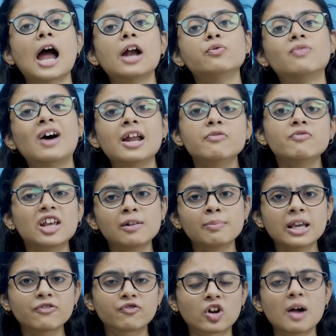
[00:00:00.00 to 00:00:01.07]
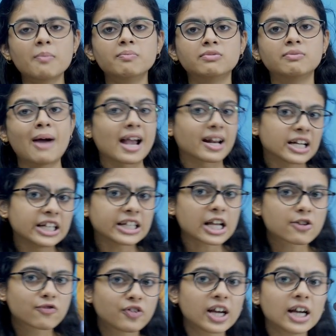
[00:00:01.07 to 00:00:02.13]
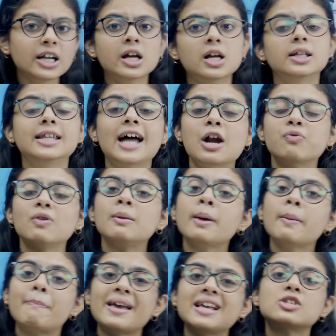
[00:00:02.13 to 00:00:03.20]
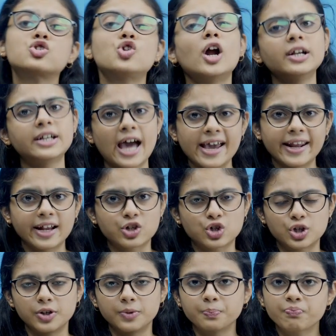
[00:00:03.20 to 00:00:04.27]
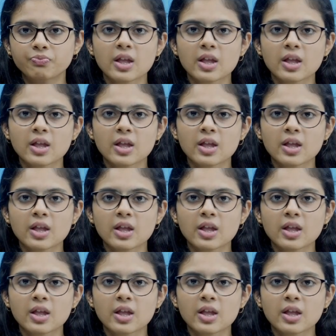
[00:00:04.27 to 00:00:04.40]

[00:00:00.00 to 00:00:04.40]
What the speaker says: And 1 will be from magnetic field, that will be based on direction.